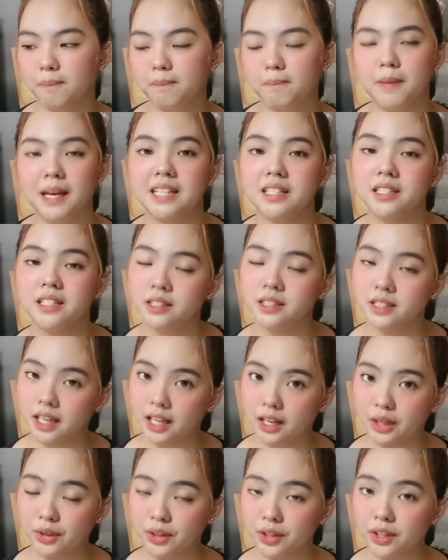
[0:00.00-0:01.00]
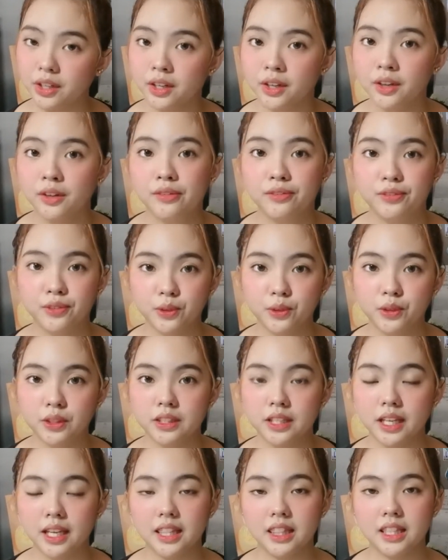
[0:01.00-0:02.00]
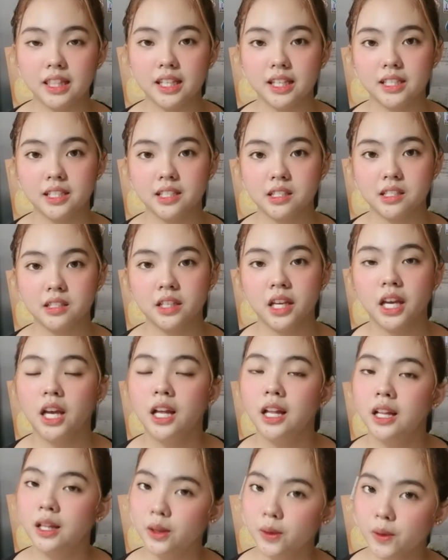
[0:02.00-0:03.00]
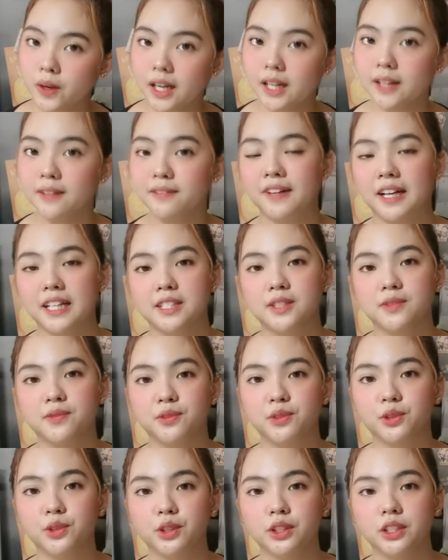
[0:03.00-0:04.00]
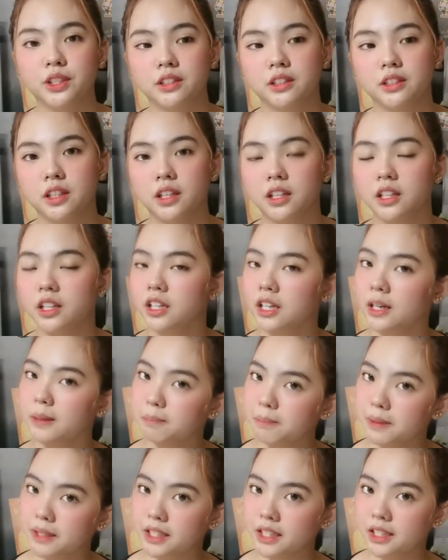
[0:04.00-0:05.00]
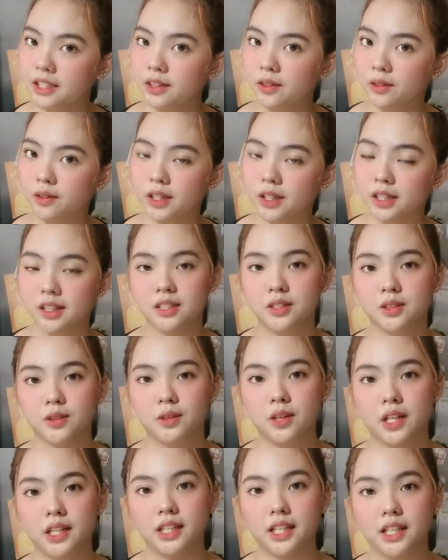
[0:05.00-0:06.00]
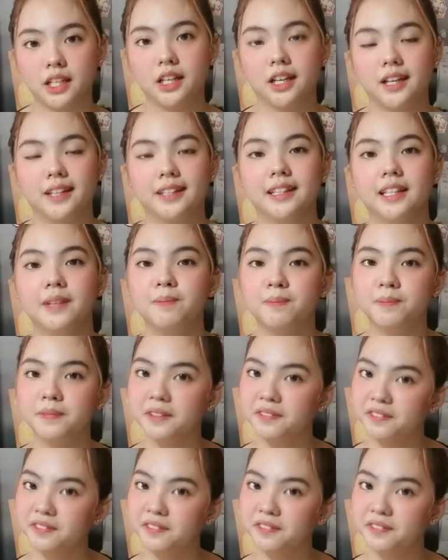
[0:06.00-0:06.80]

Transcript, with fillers: bestseller food in this local fast food company or restaurant here in the